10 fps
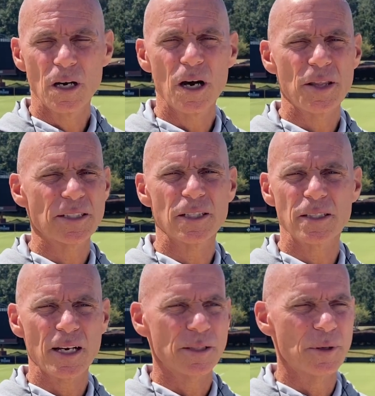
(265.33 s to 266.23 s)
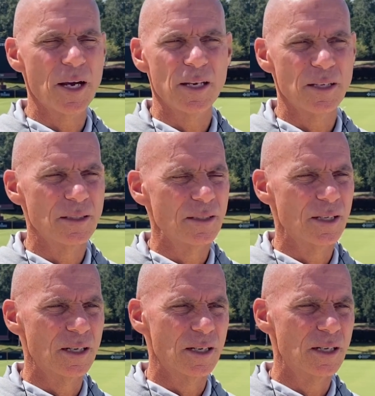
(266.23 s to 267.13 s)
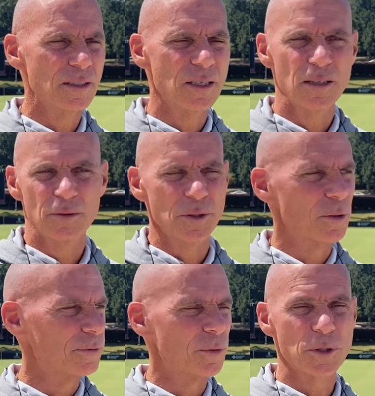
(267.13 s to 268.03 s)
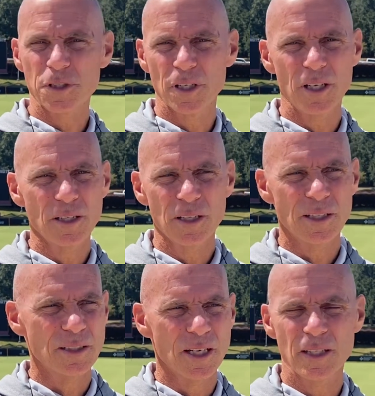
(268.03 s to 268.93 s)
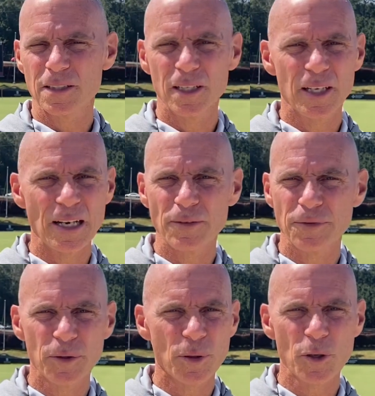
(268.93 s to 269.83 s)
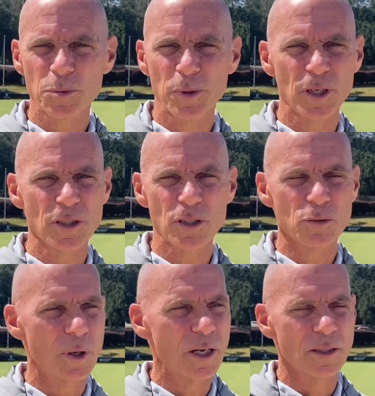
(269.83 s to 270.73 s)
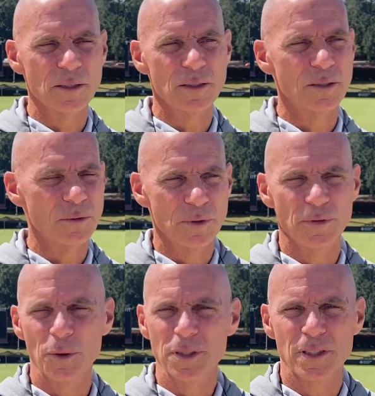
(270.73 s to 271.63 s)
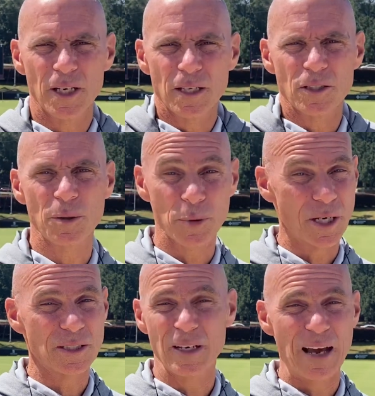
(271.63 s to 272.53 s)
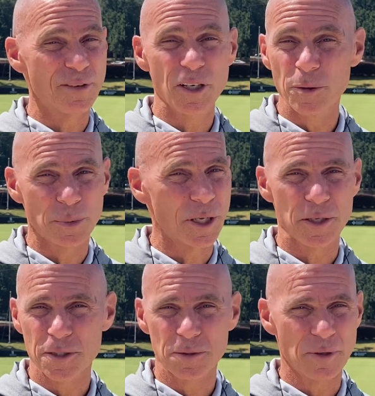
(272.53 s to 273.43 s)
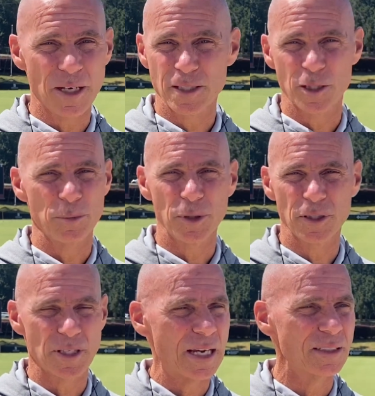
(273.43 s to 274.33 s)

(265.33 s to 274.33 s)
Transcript: That's exactly right. And, we were fortunate at Tennessee to have a few of those players as well. And we've always said it's the price of having good players, right? Simple as that.